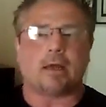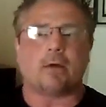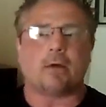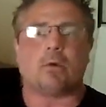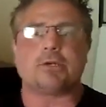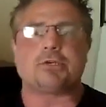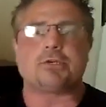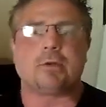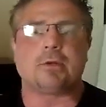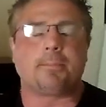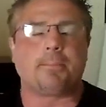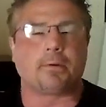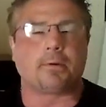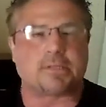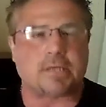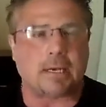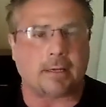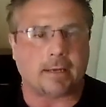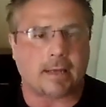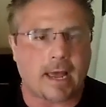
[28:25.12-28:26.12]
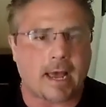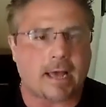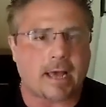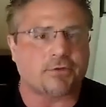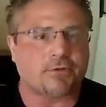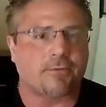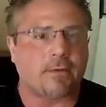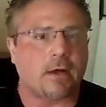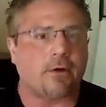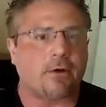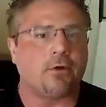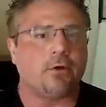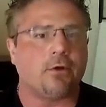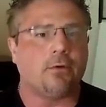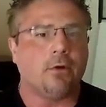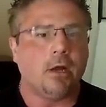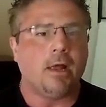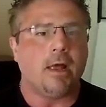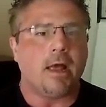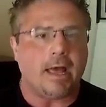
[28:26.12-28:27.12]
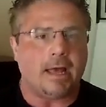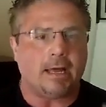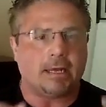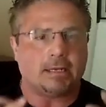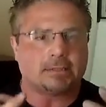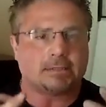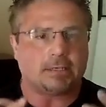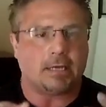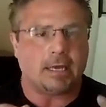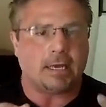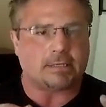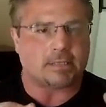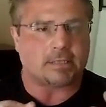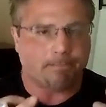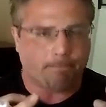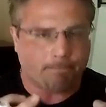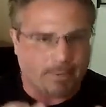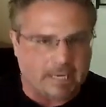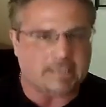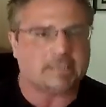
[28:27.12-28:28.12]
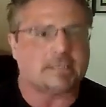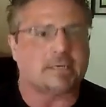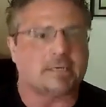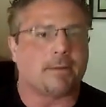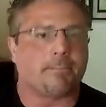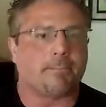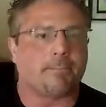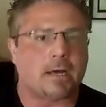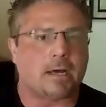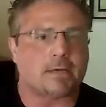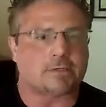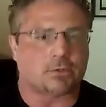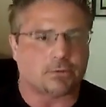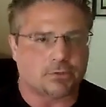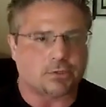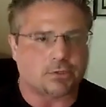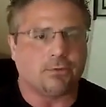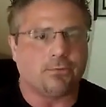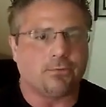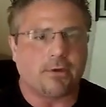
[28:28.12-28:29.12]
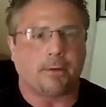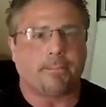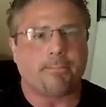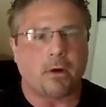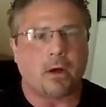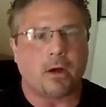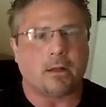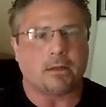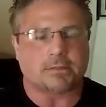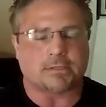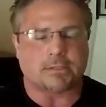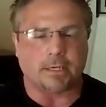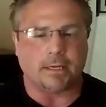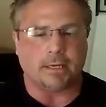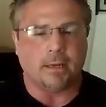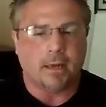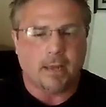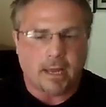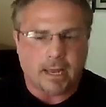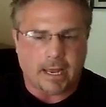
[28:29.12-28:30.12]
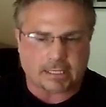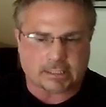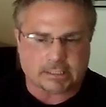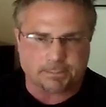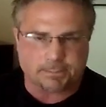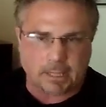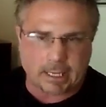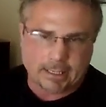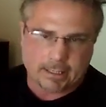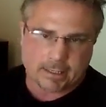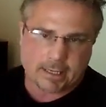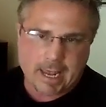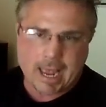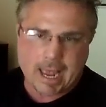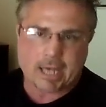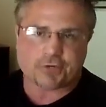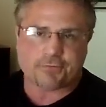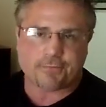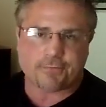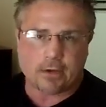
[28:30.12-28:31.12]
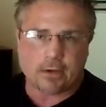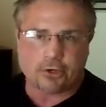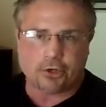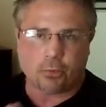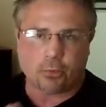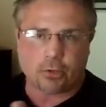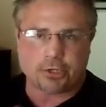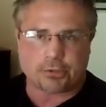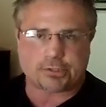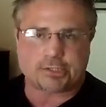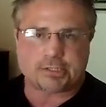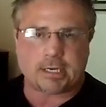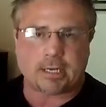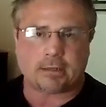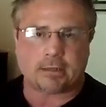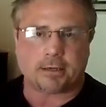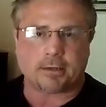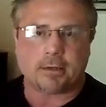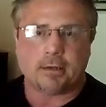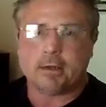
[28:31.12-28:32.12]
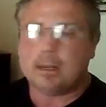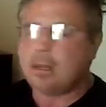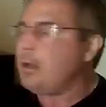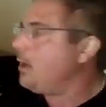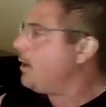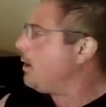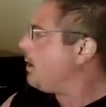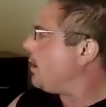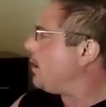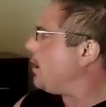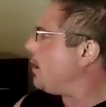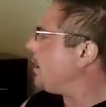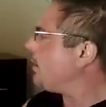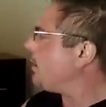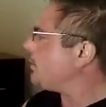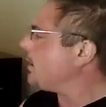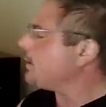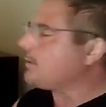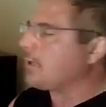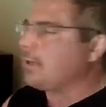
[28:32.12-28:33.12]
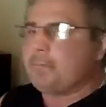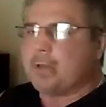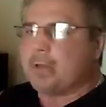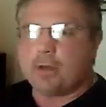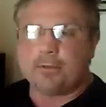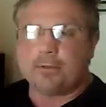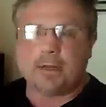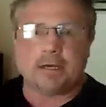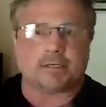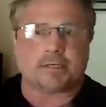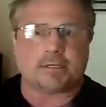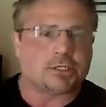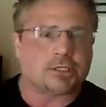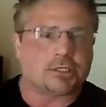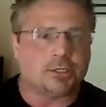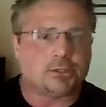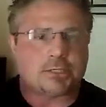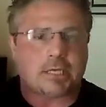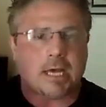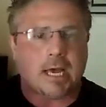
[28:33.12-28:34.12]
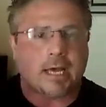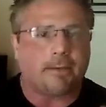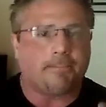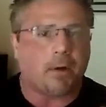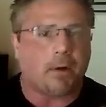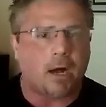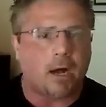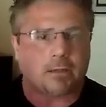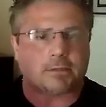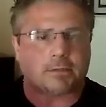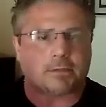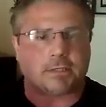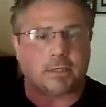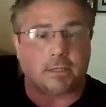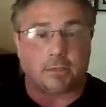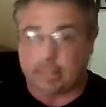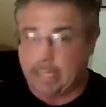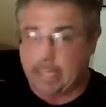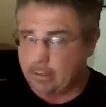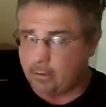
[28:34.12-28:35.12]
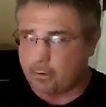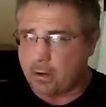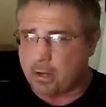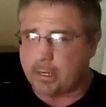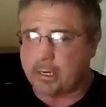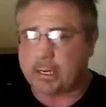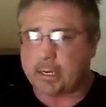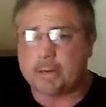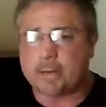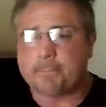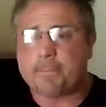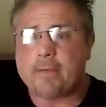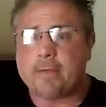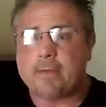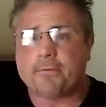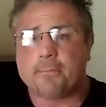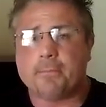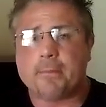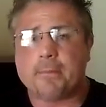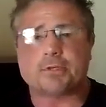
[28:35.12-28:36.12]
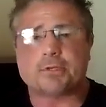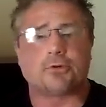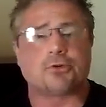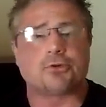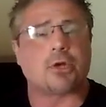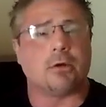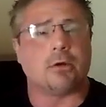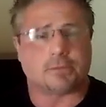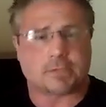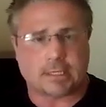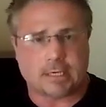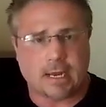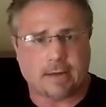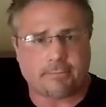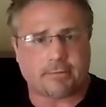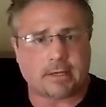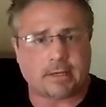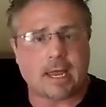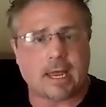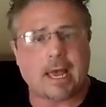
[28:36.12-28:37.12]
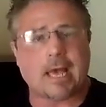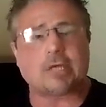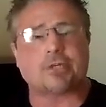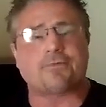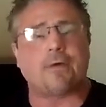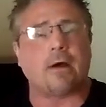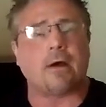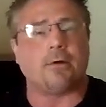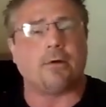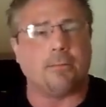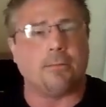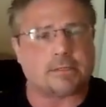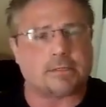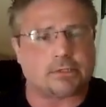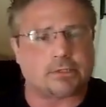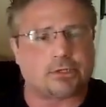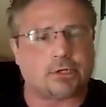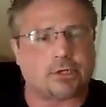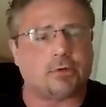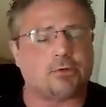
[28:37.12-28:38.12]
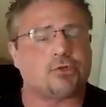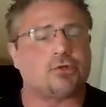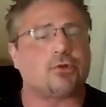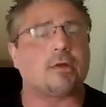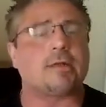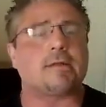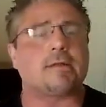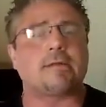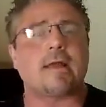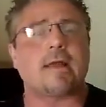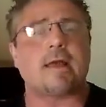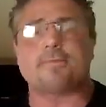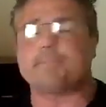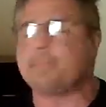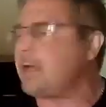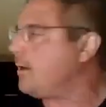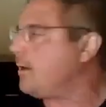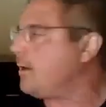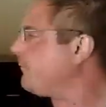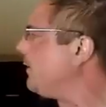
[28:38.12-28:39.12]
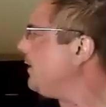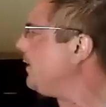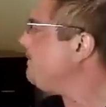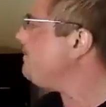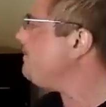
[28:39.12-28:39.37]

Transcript: I want you to present cash value as a piece of the puzzle to their policy. Explain cash value when you're selling. Let them know that it's a 2-sided policy. Later on, it can pay for Mr. Jones, can have the cash value. Mrs. Jones, you get the death benefit.